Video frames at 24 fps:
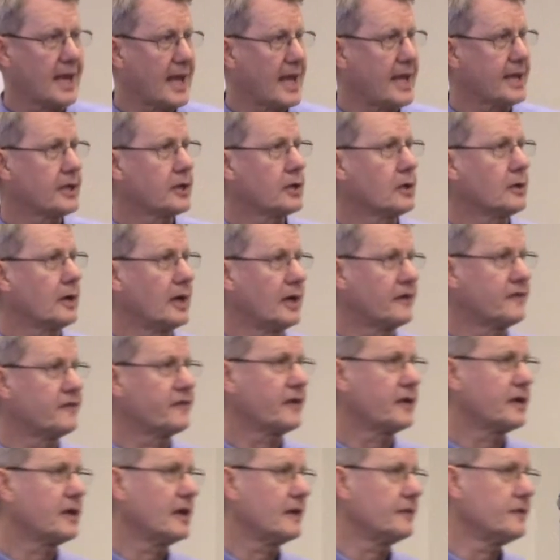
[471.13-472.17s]
anger,
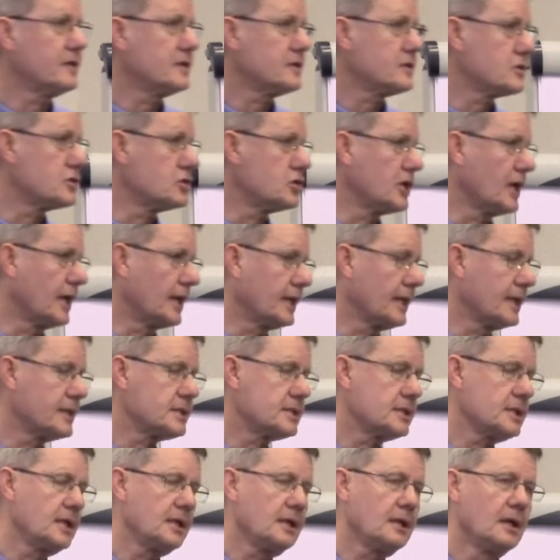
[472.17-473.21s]
unforgiveness,
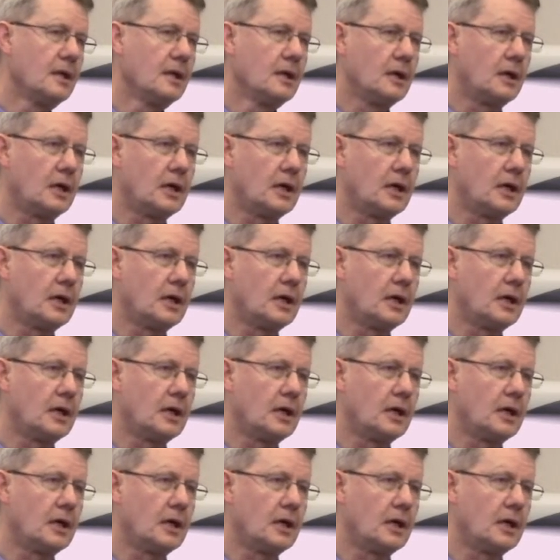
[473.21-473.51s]
jealousy.